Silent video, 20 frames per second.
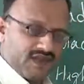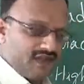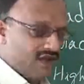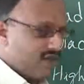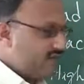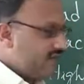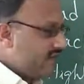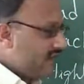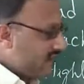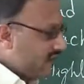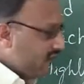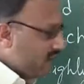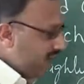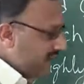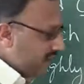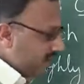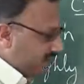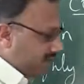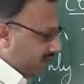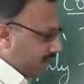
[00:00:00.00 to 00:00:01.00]
will
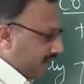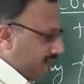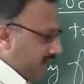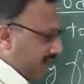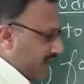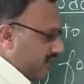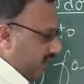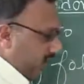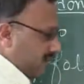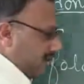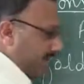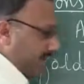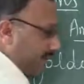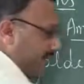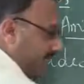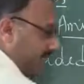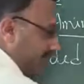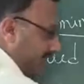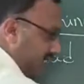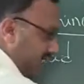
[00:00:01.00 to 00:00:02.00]
going to bind to the
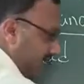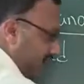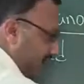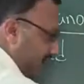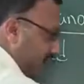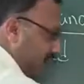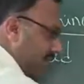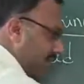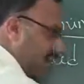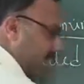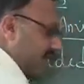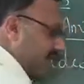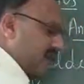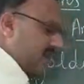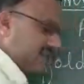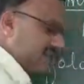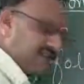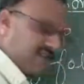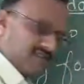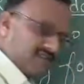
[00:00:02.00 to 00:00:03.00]
particular amino
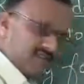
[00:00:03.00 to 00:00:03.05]
acid.